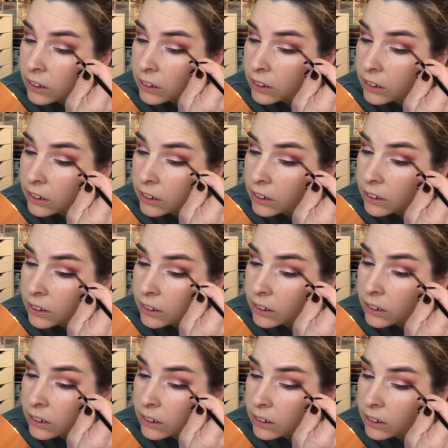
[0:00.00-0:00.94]

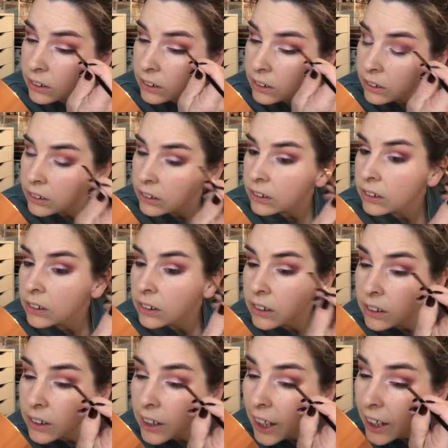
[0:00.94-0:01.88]

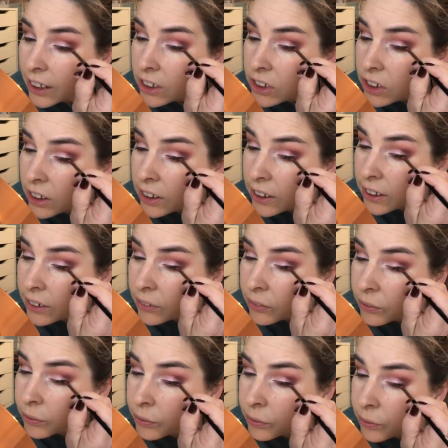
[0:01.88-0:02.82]

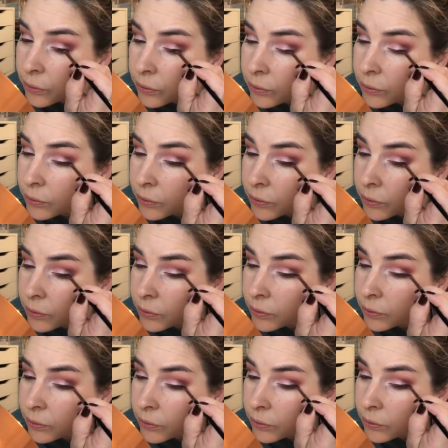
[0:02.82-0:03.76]

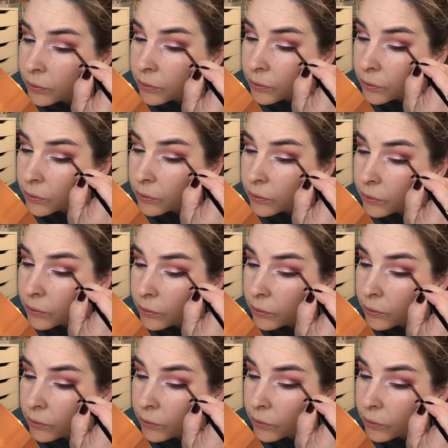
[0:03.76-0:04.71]

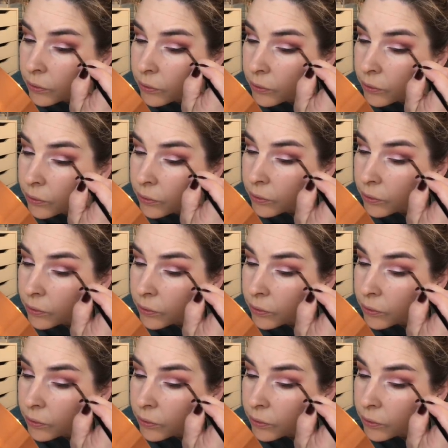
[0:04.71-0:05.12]
(silence)